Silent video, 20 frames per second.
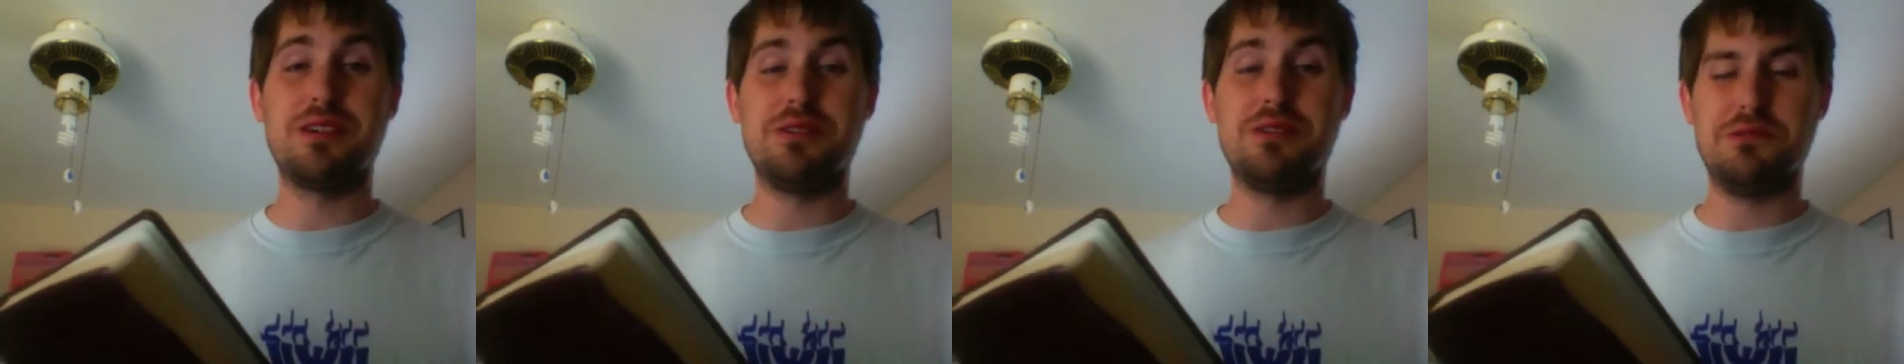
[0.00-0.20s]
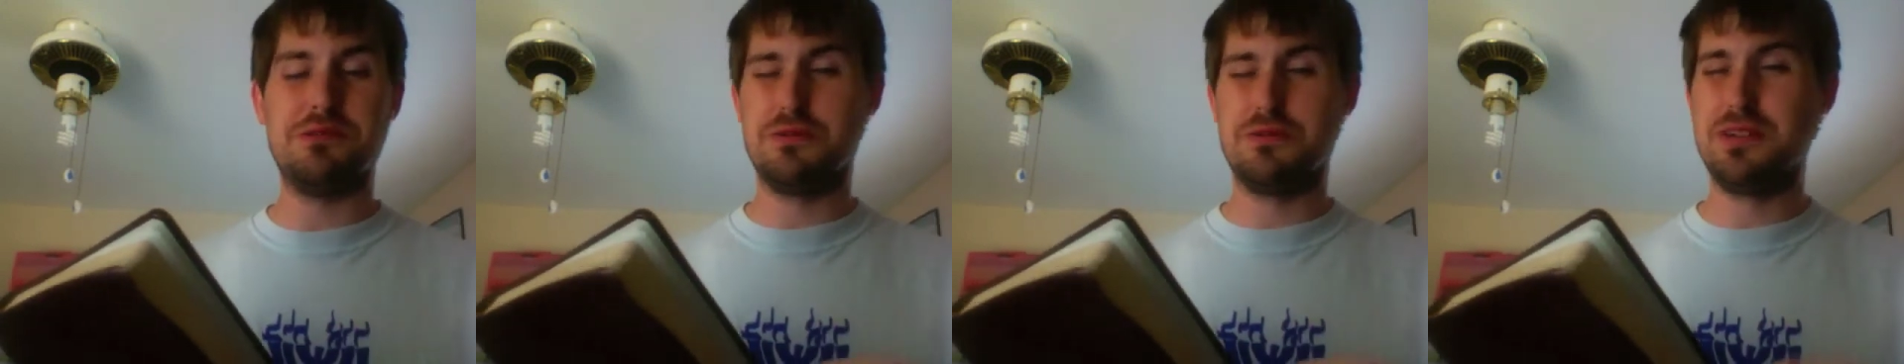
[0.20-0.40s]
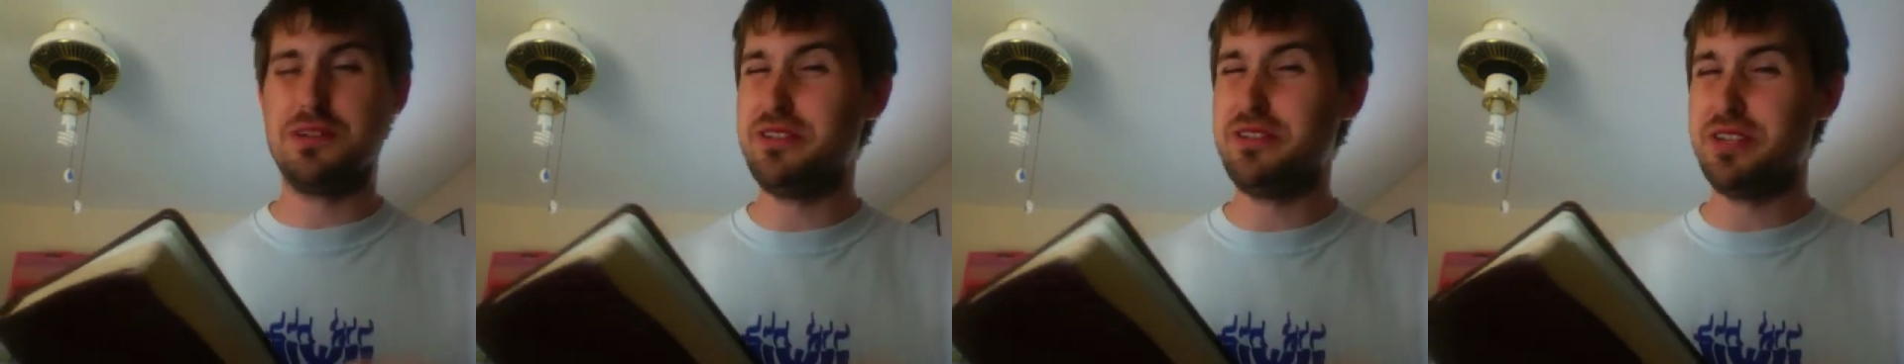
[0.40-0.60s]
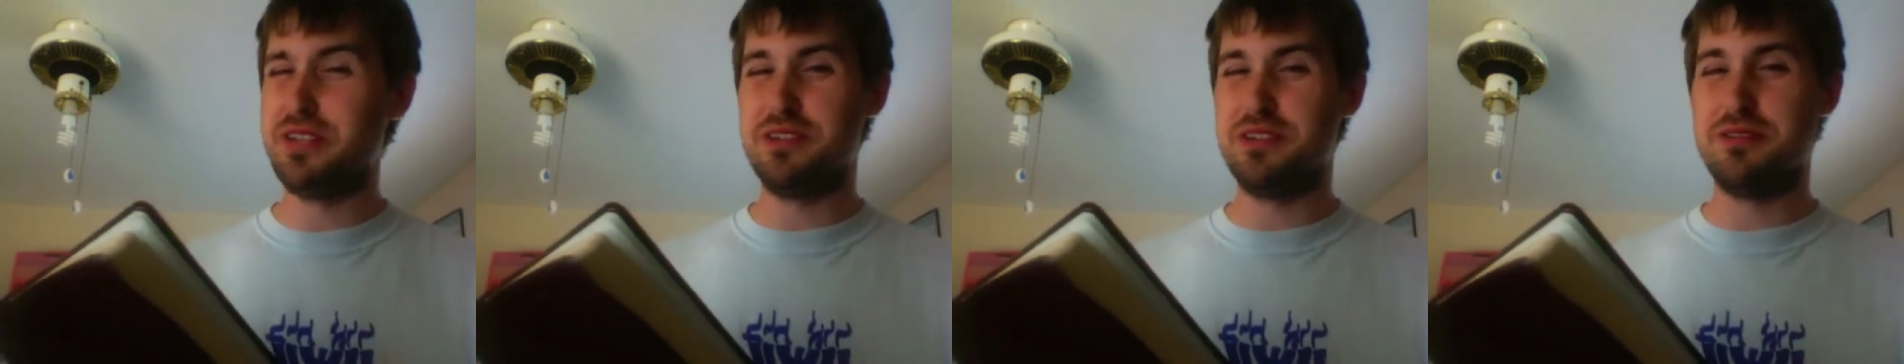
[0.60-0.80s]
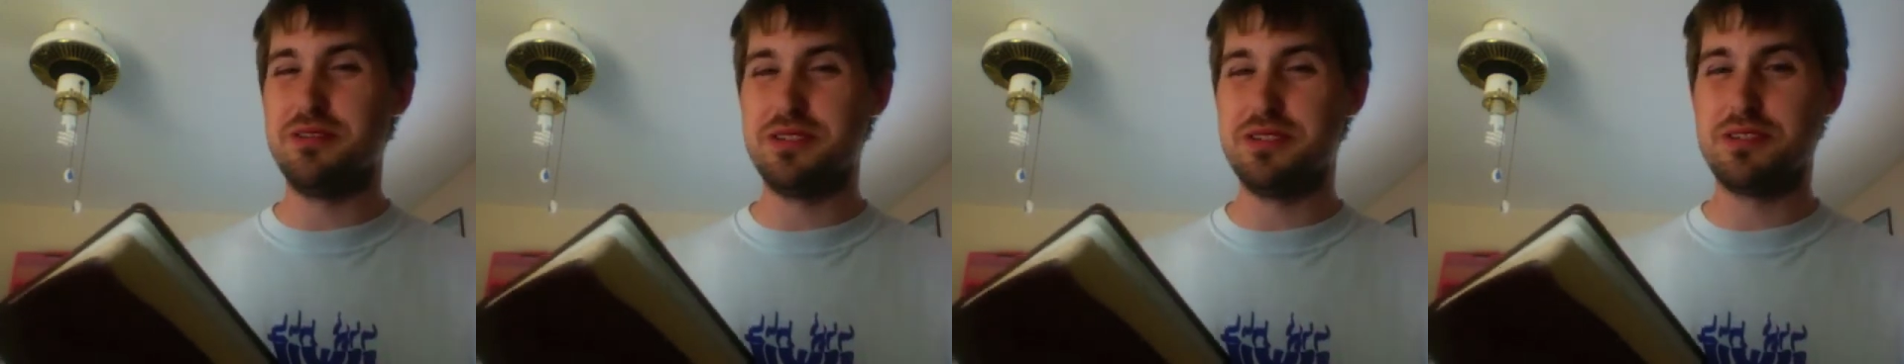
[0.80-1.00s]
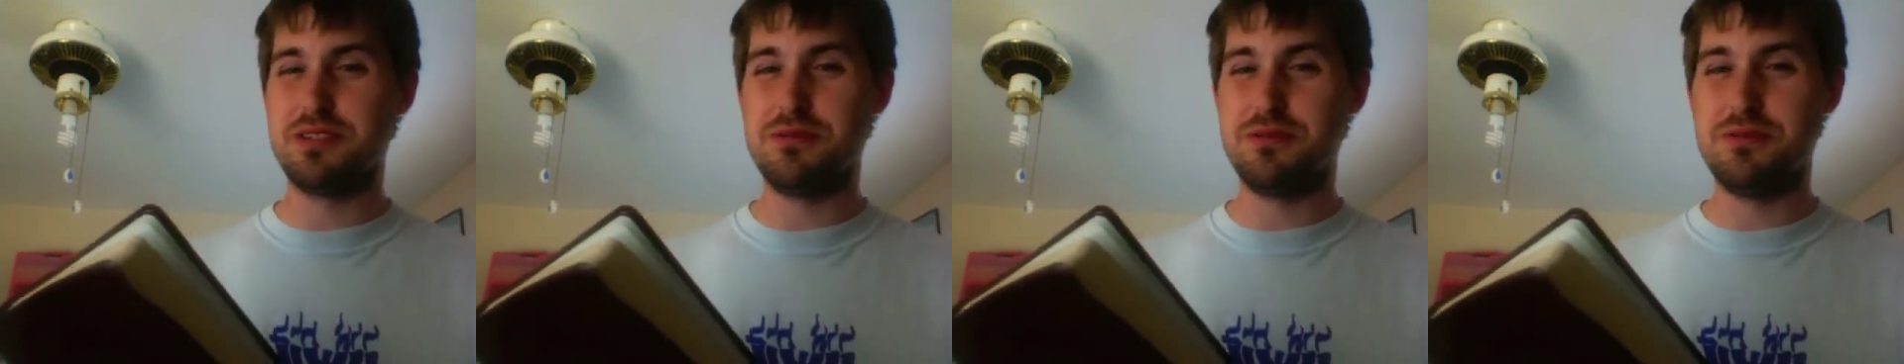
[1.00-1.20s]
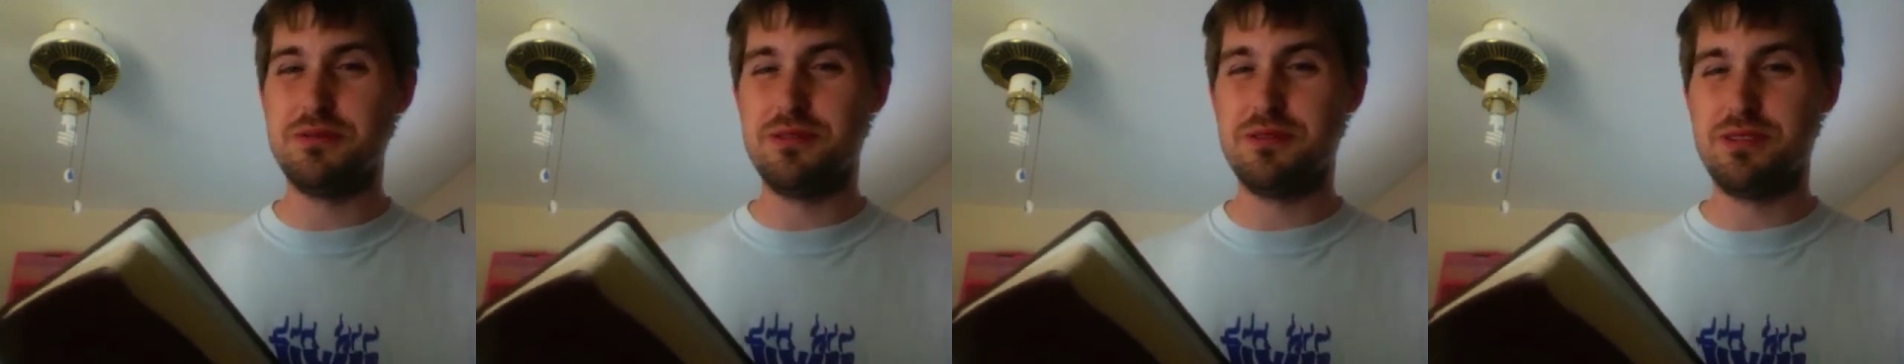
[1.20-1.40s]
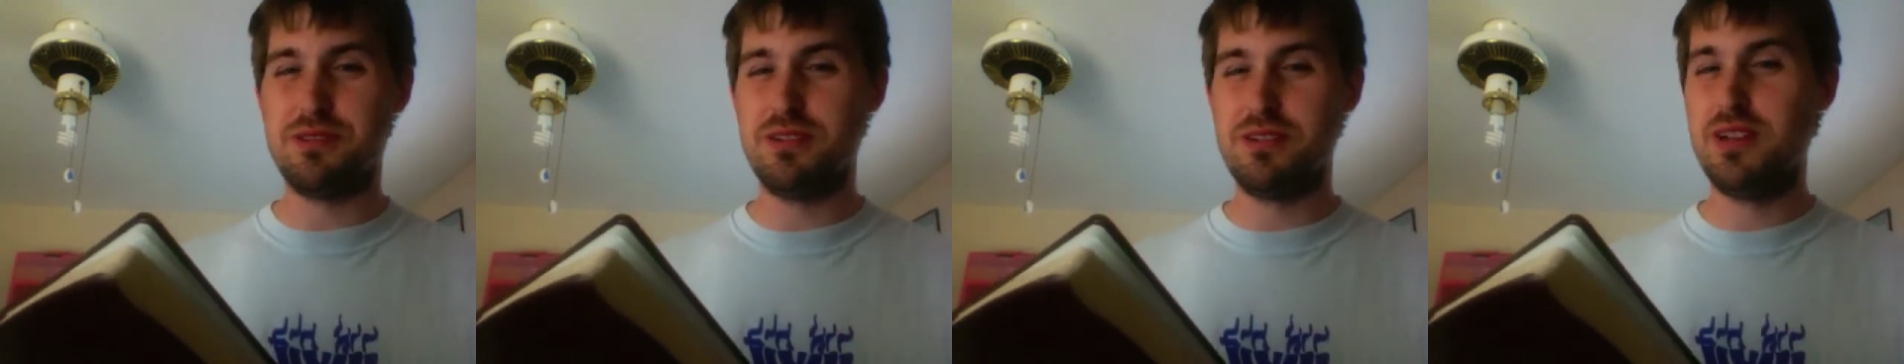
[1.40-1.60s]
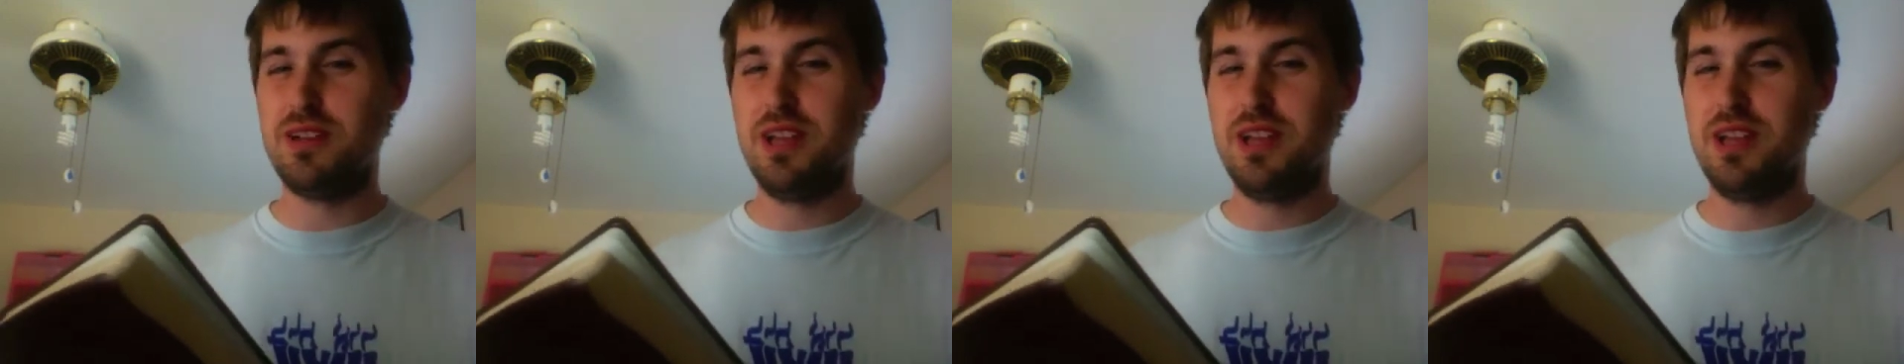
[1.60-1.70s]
or where you should go to school.